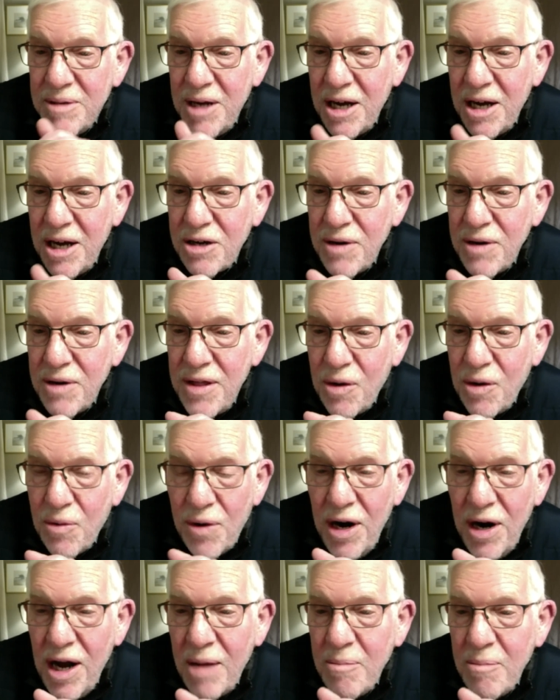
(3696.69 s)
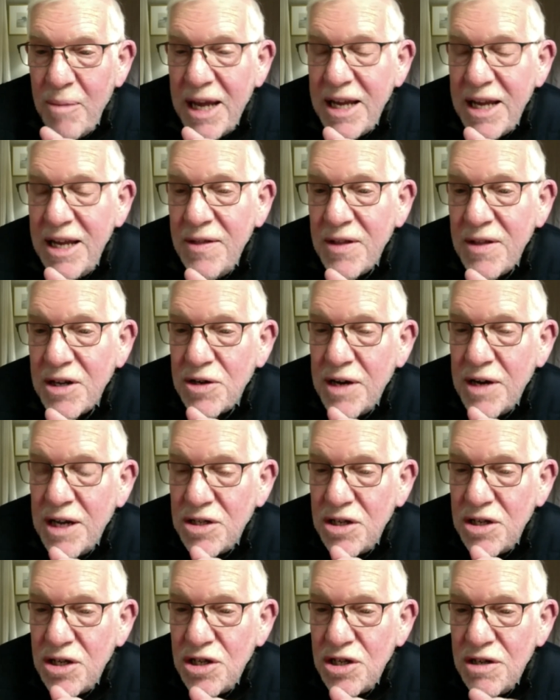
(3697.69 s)
agree that we're not making the
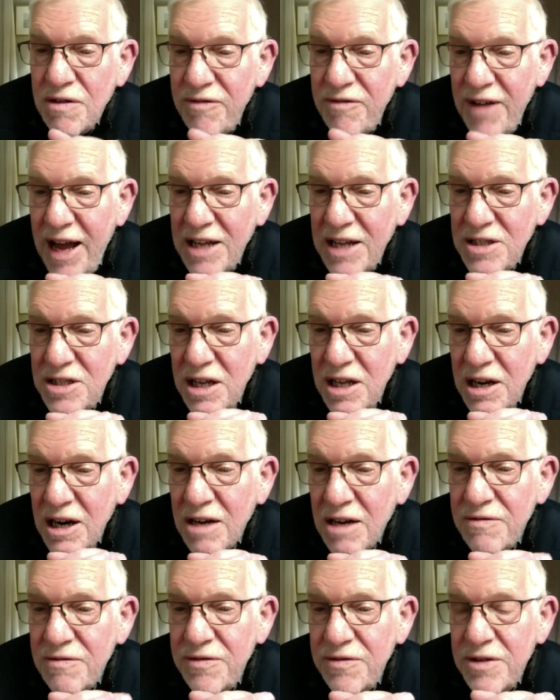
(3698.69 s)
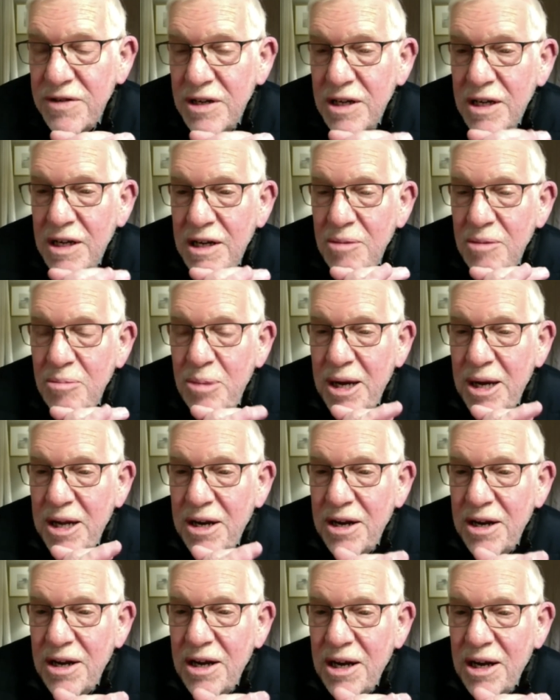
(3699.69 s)
transition fast enough.
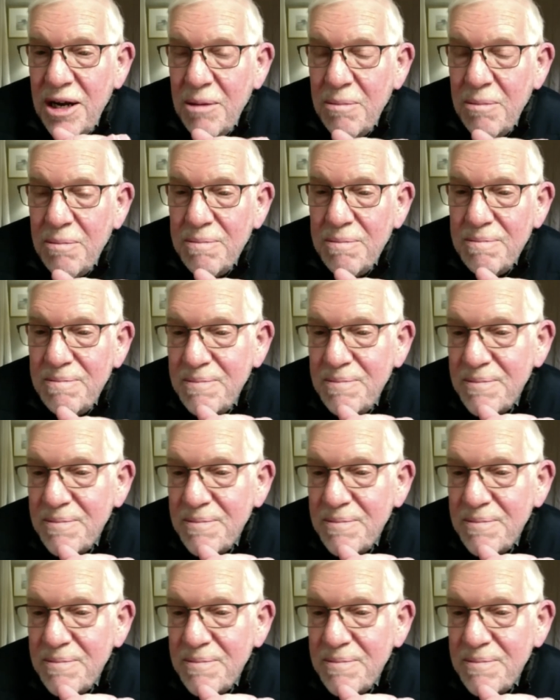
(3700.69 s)
But, um,